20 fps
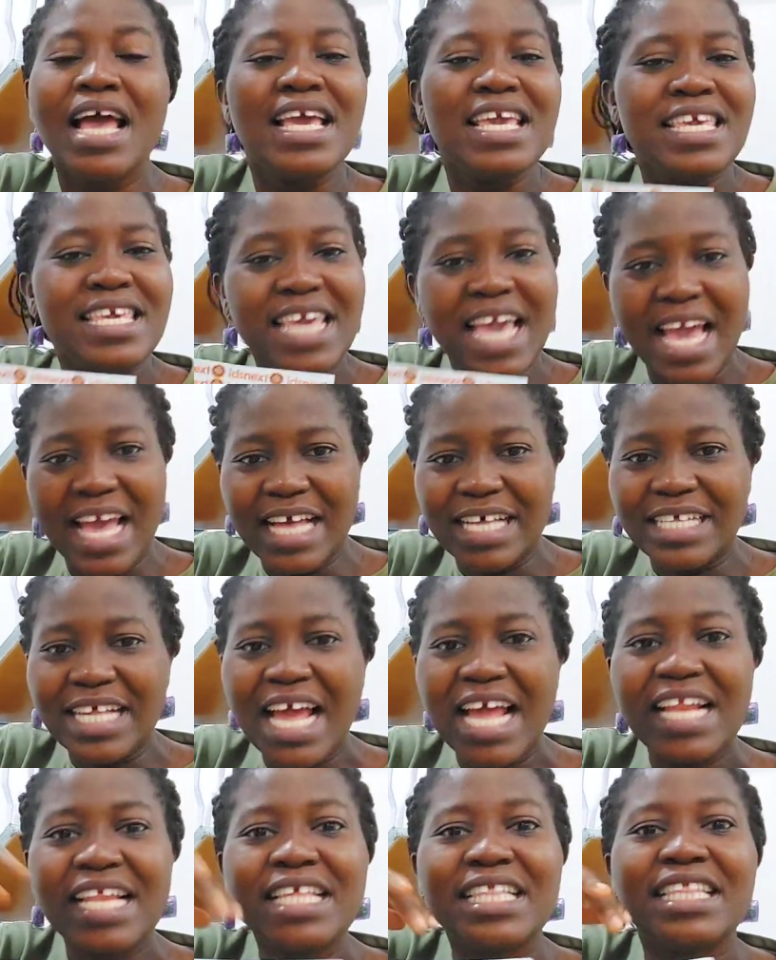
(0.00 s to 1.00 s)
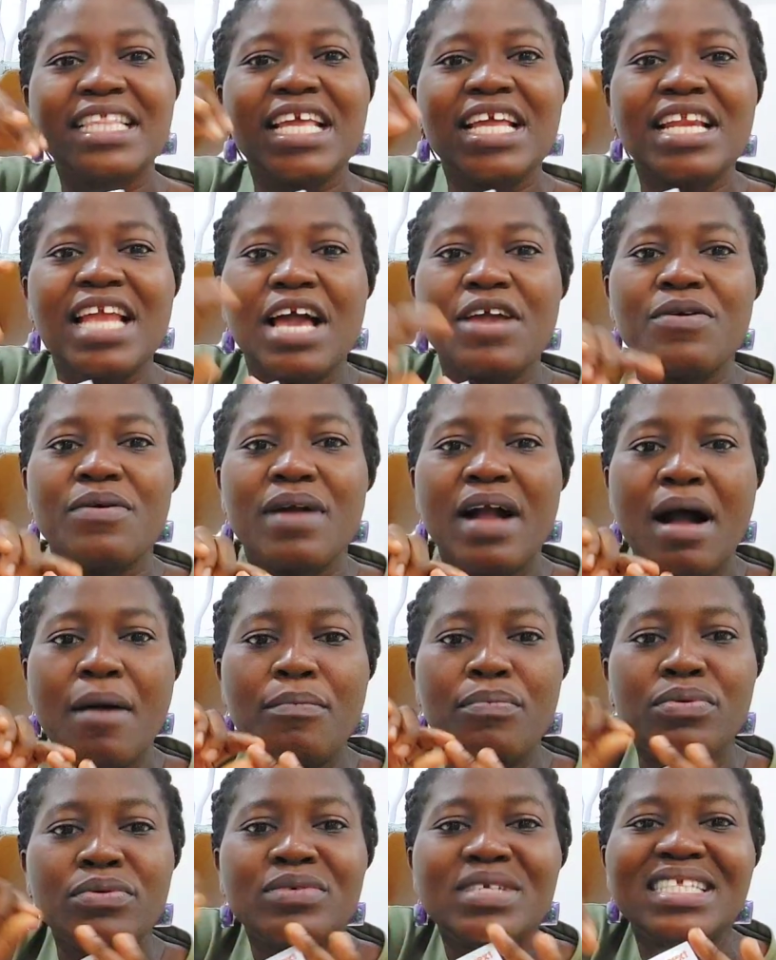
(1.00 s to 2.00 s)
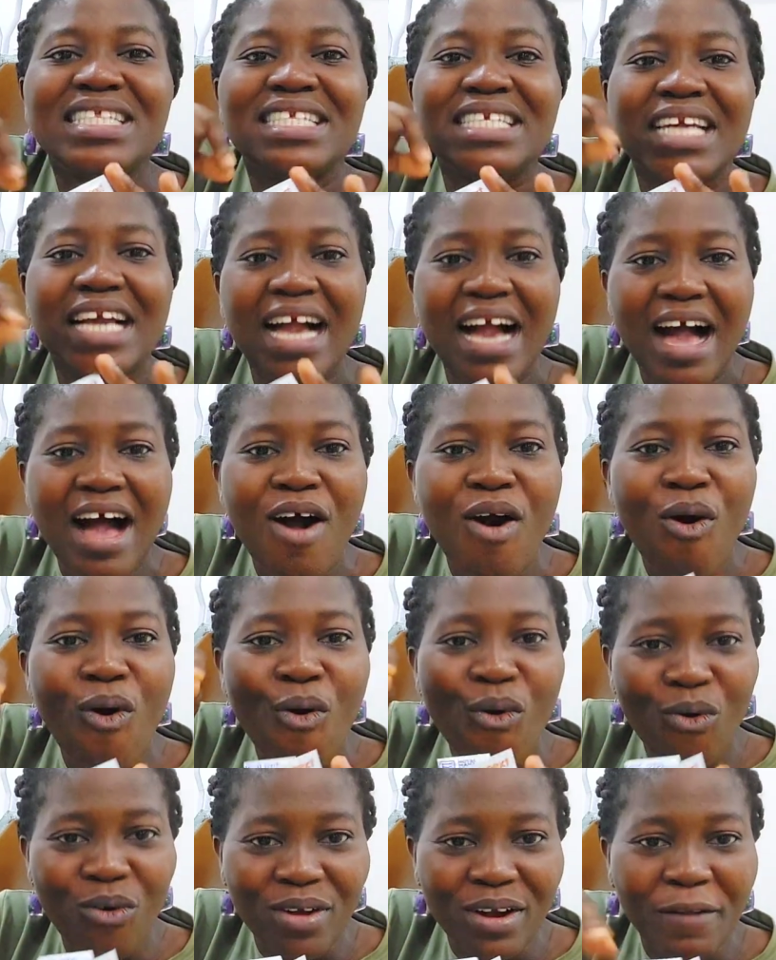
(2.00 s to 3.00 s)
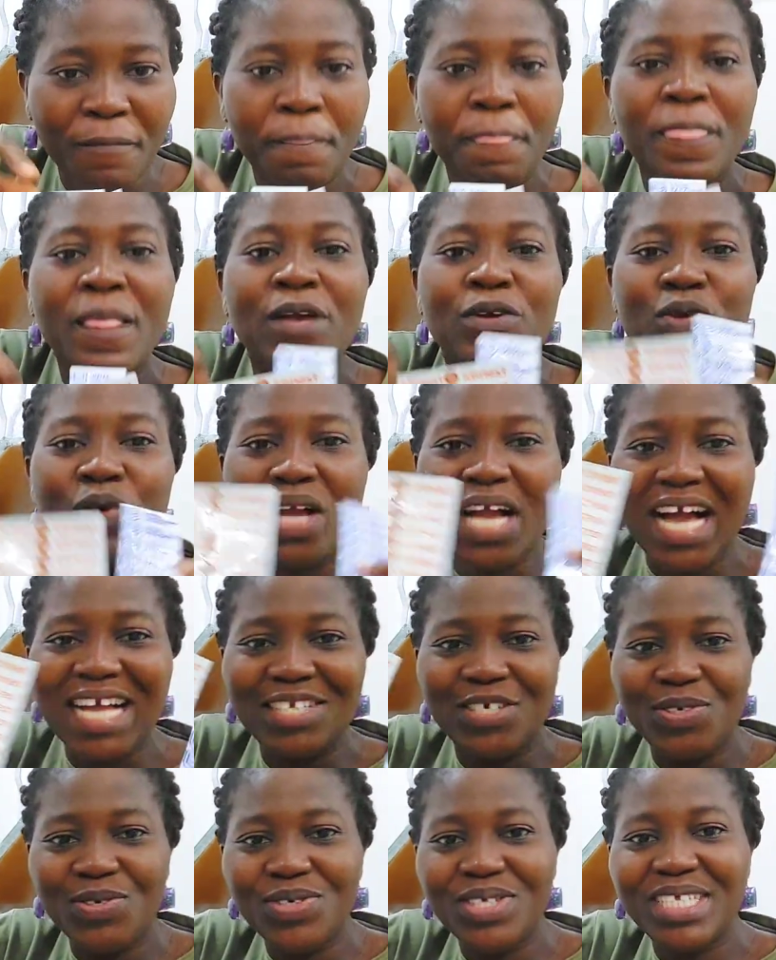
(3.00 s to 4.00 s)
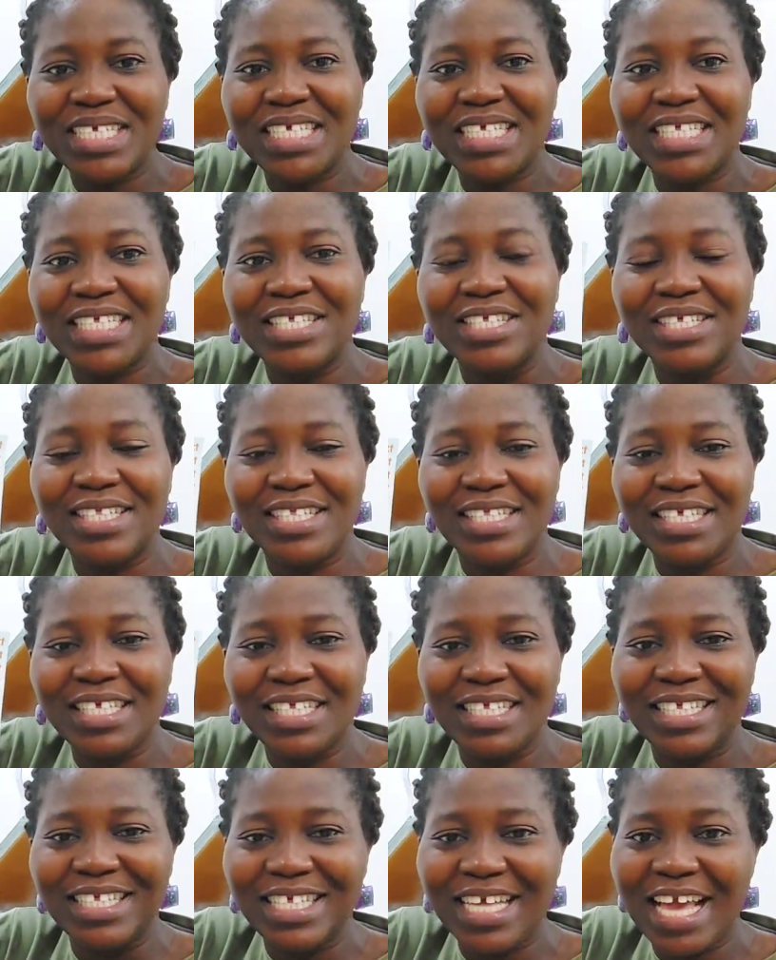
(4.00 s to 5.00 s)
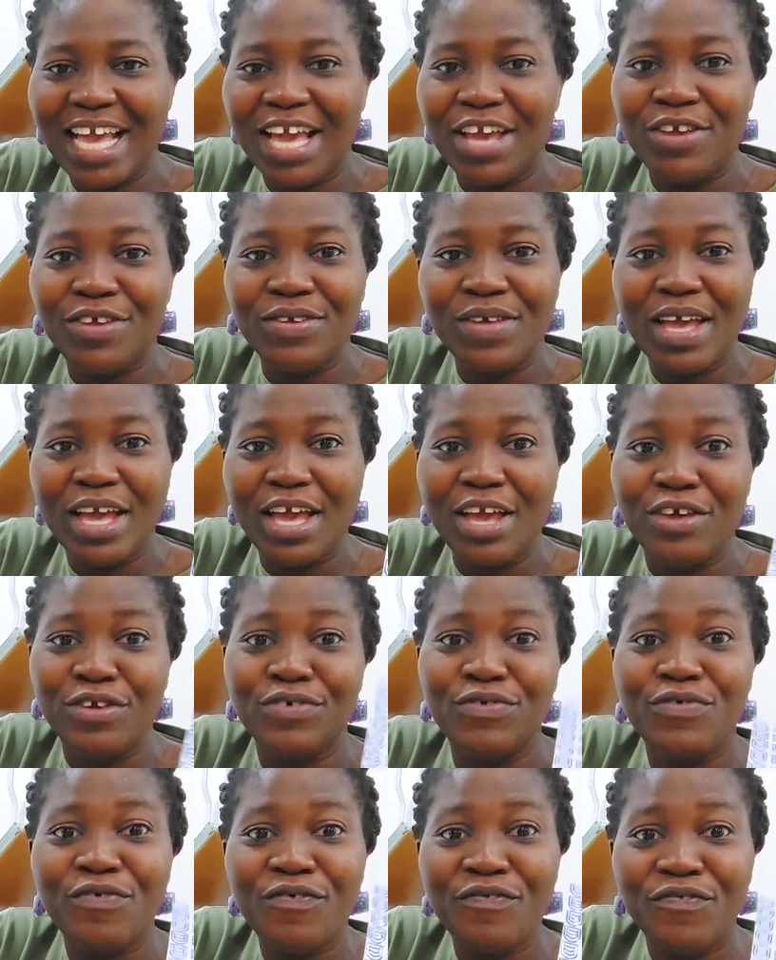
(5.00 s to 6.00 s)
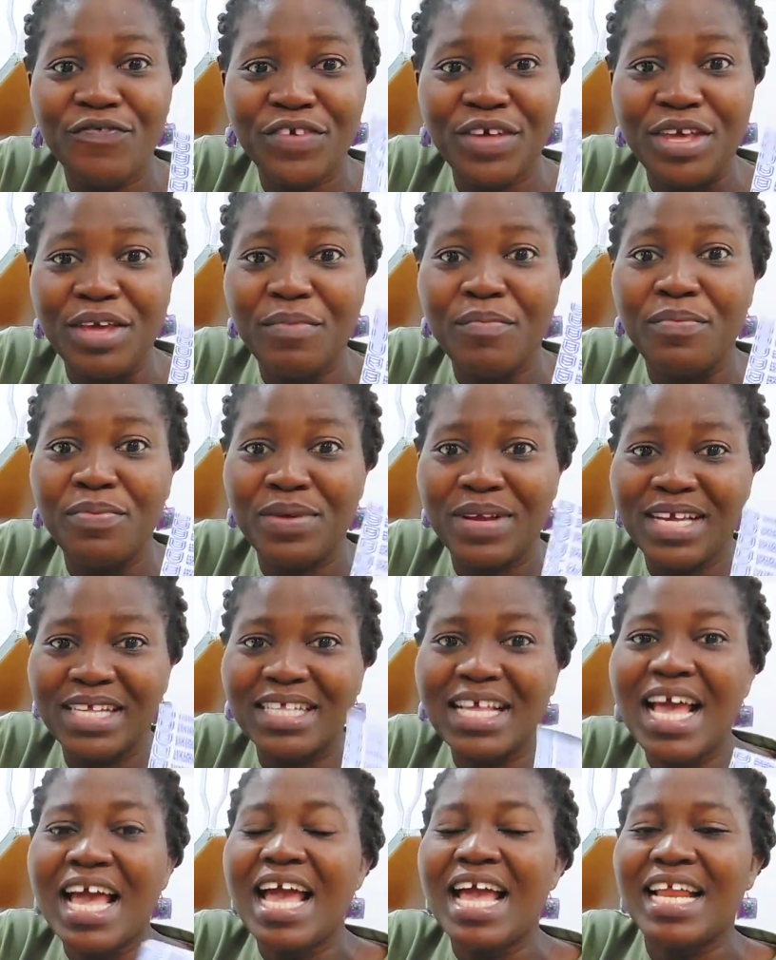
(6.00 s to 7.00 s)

Yes, anything that you can put sticker on, you can use this UV print.